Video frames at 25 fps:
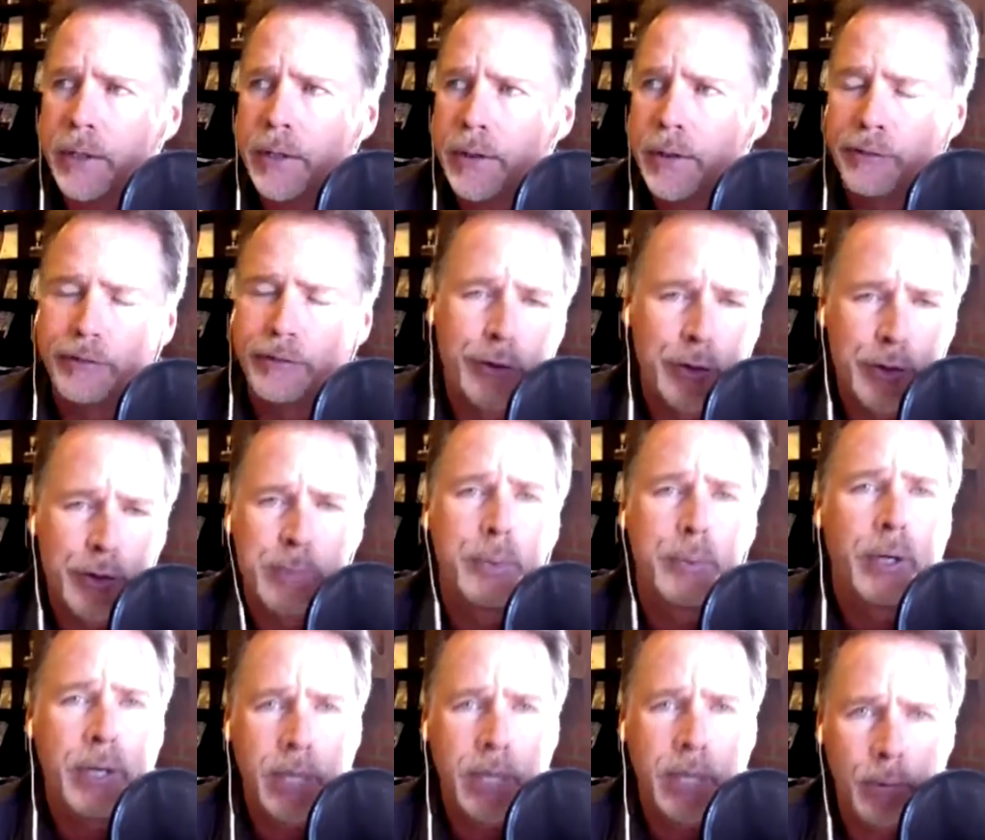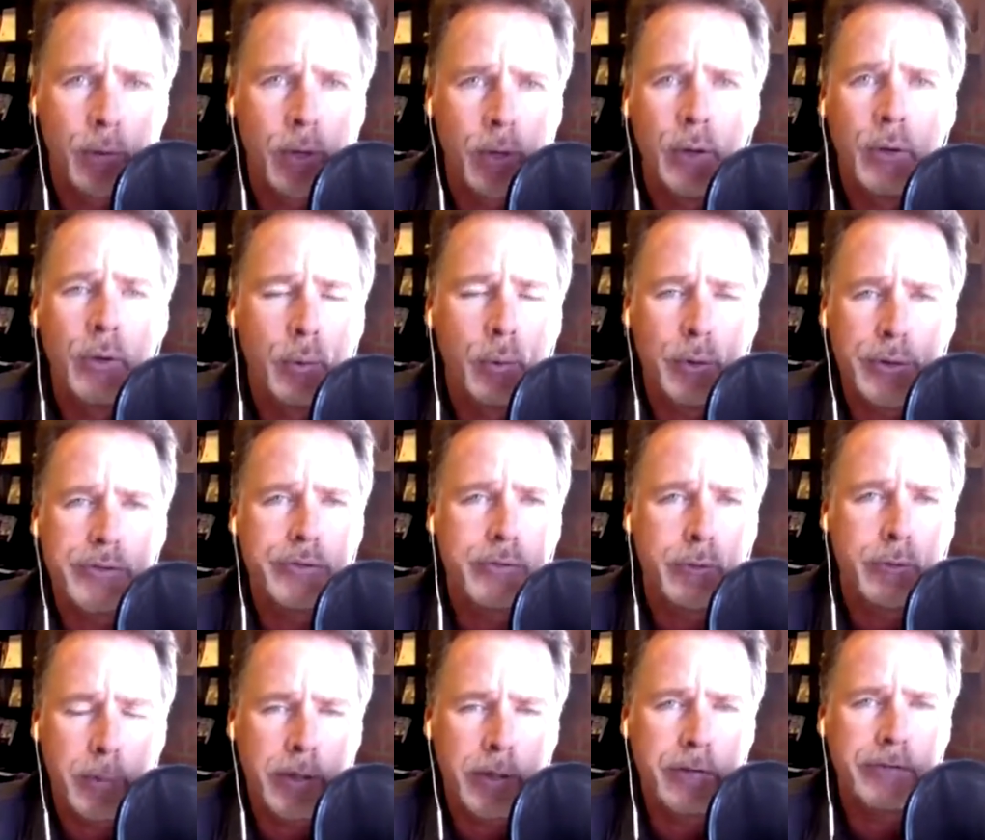The first book I wrote was
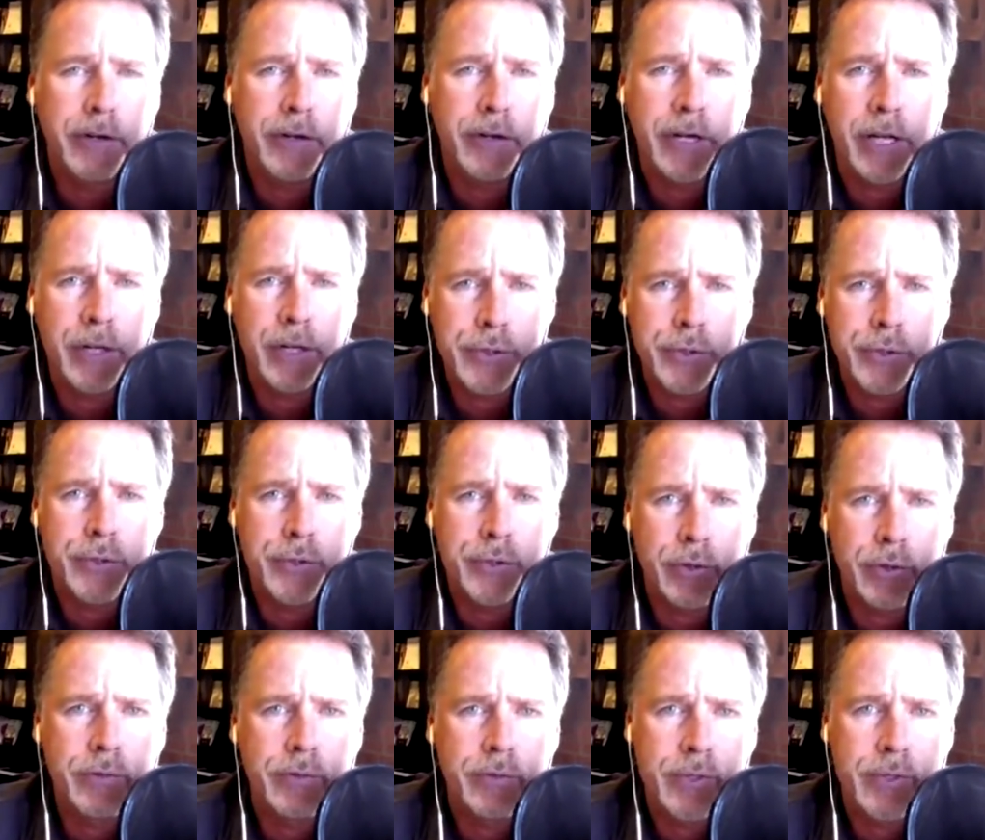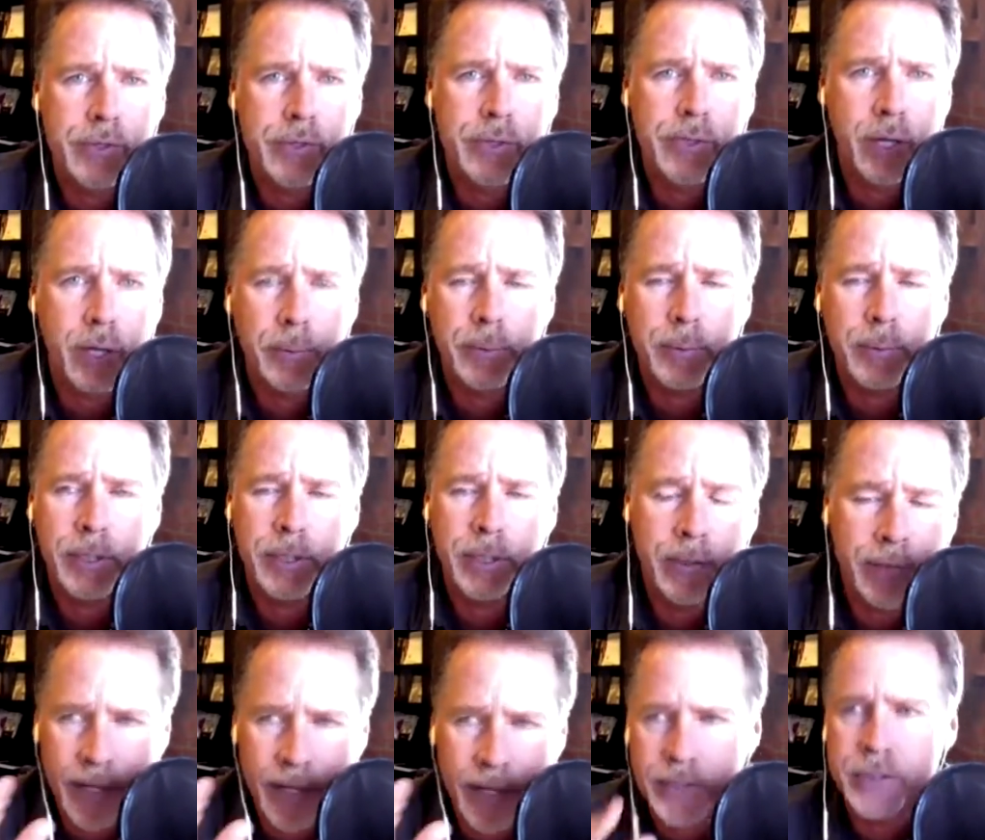for my financial services
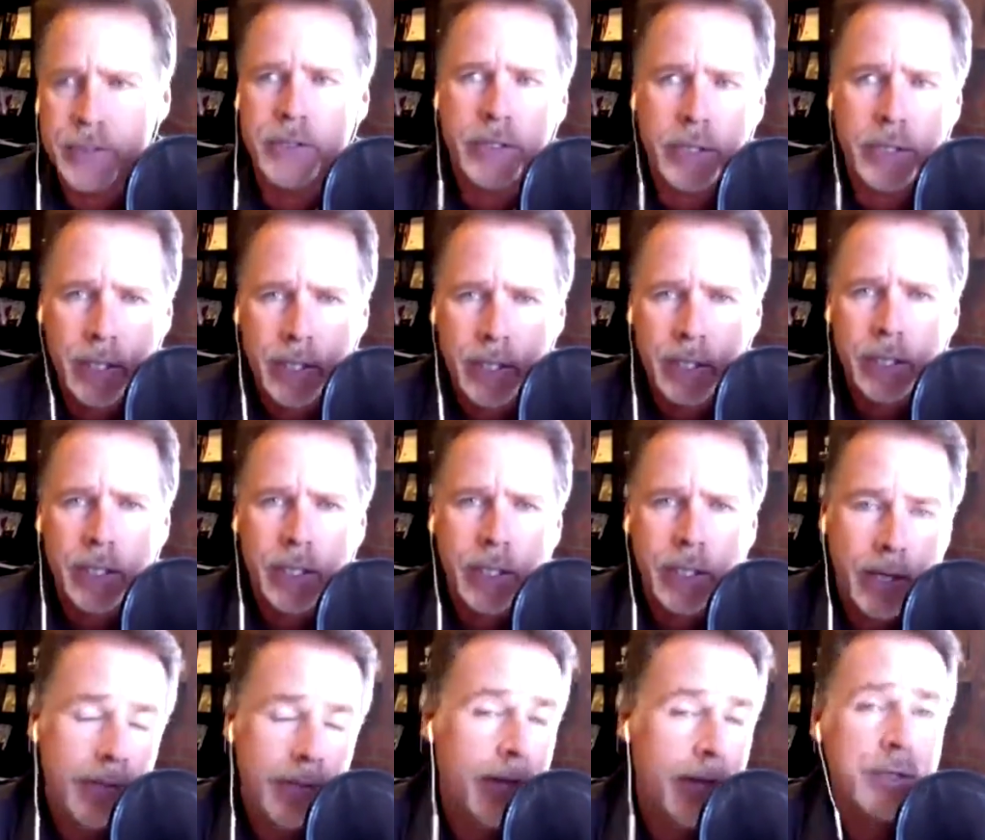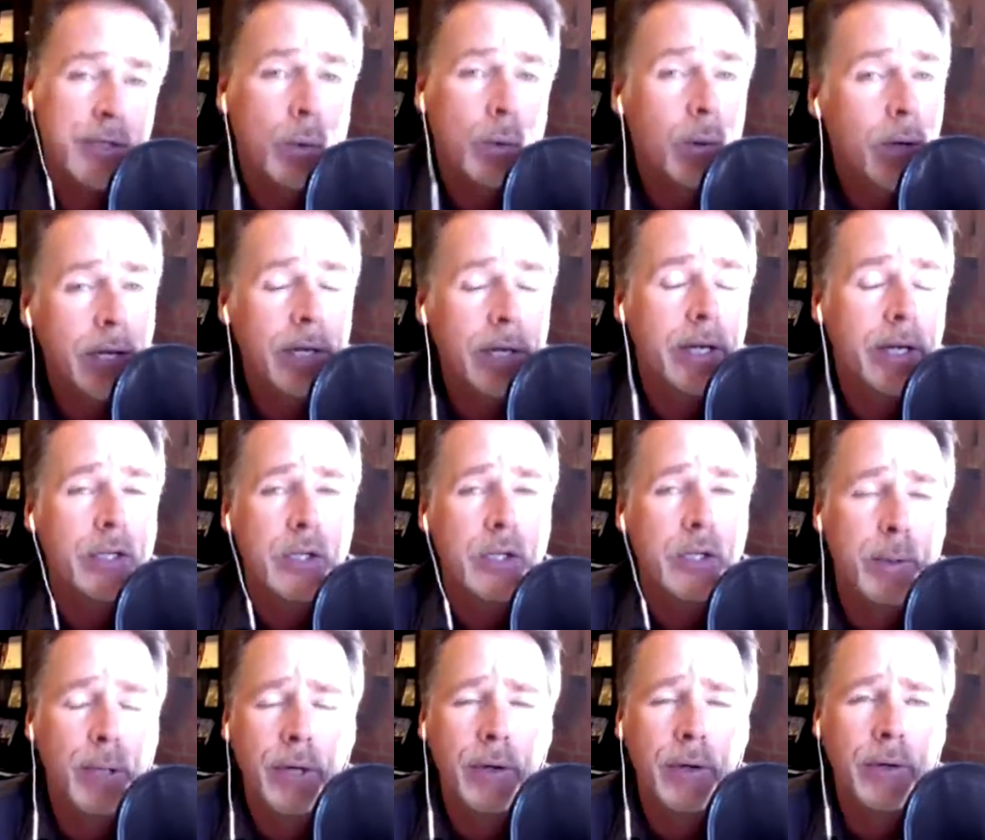company, and that's when it
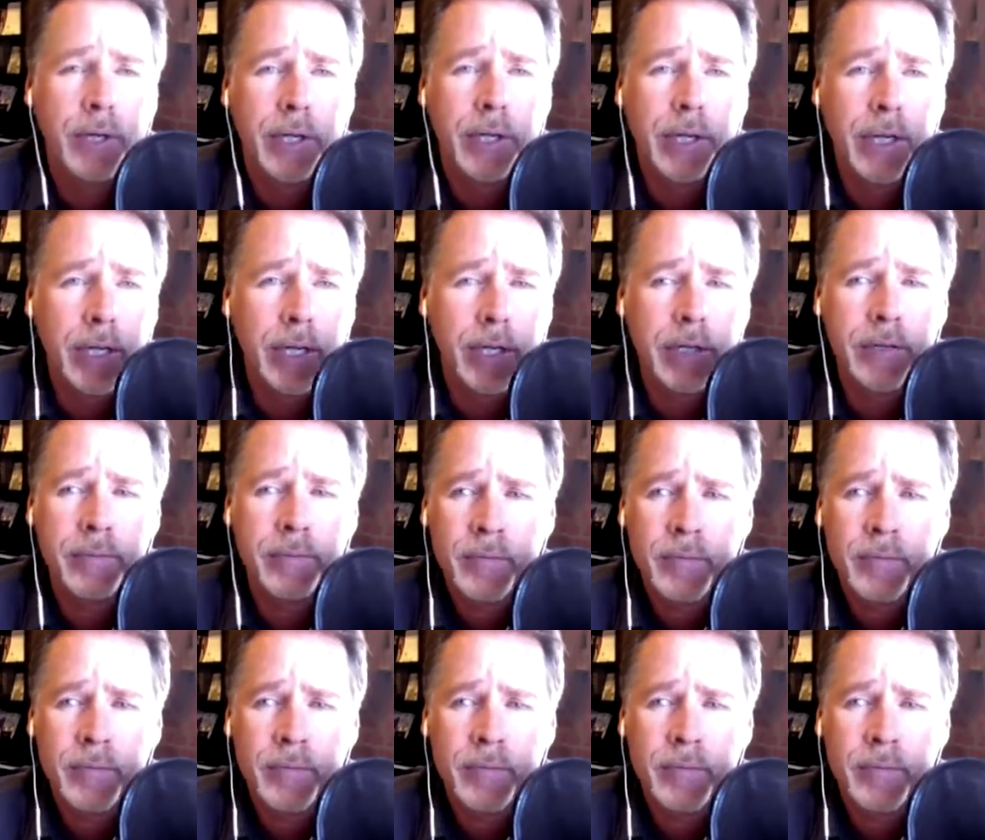exploded.